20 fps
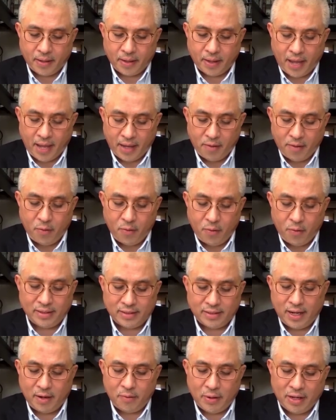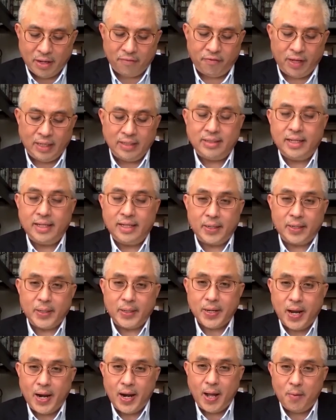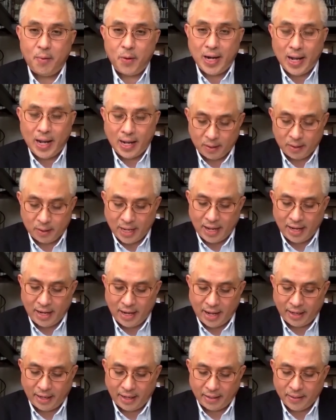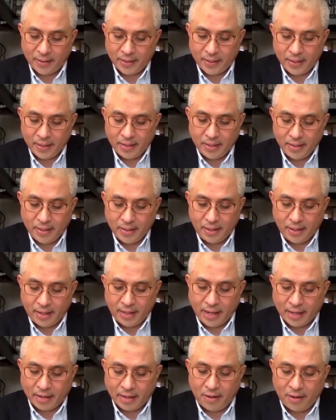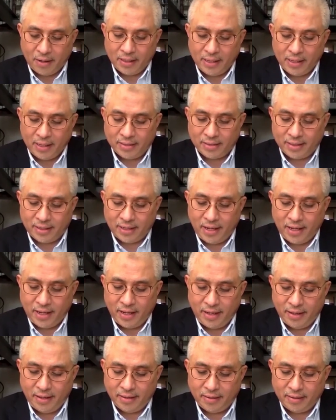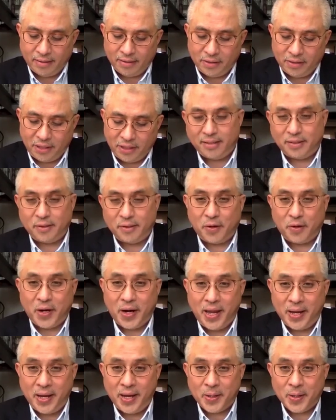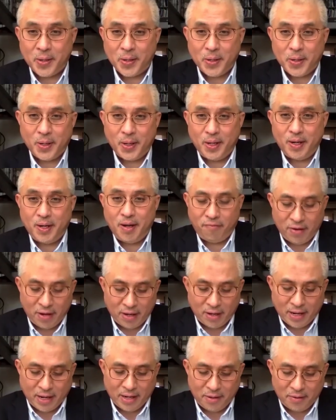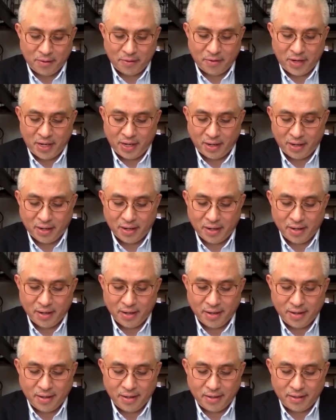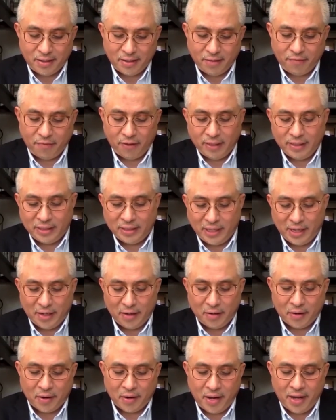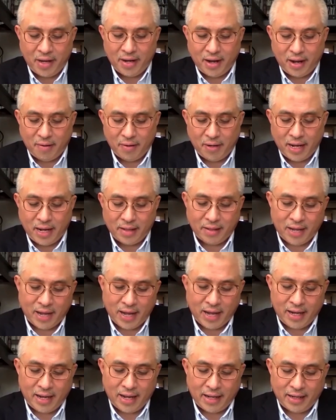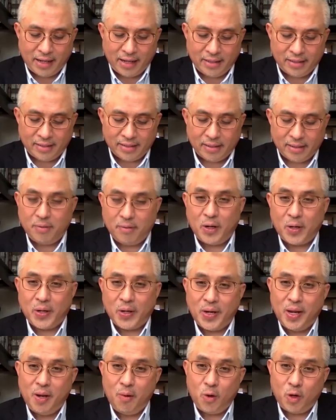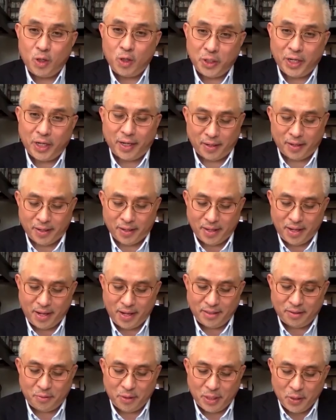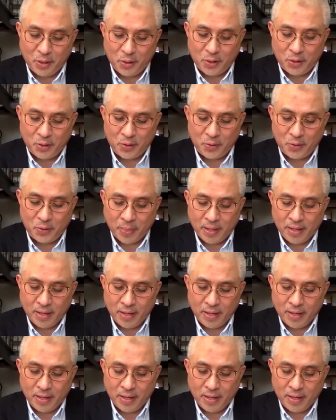headwinds that we are facing that I would like to highlight. And I call these 3 shades of green, a different kind of green. The first shade of green I would like to highlight is about greenwashing. As we know,